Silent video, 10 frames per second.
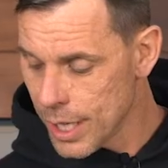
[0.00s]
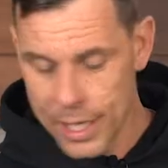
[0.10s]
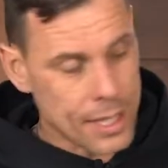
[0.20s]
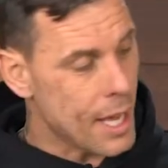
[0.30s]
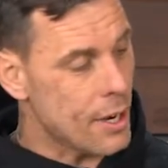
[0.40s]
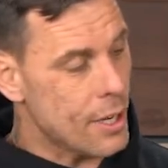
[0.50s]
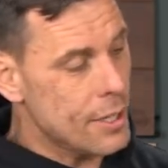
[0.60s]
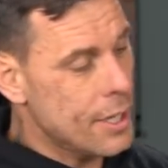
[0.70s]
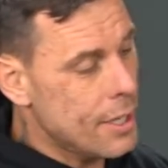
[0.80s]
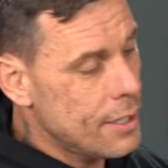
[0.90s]
getting that
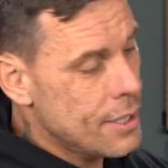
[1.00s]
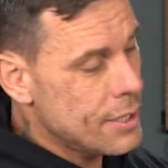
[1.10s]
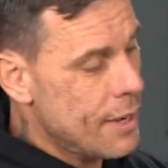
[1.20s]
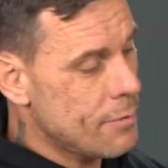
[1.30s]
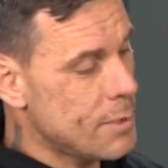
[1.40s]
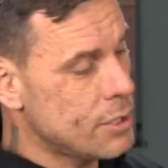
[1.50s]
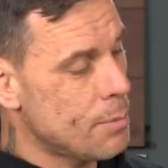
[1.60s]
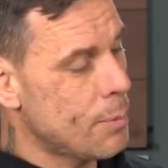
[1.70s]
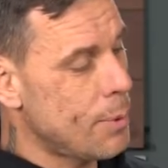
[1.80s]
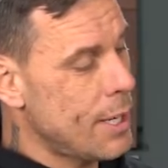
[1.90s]
on there. It doesn't have to be
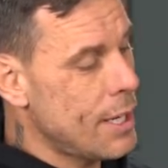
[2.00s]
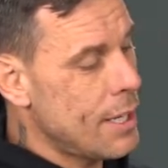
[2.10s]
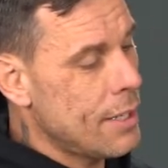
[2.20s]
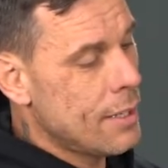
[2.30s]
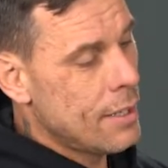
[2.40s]
super pretty. You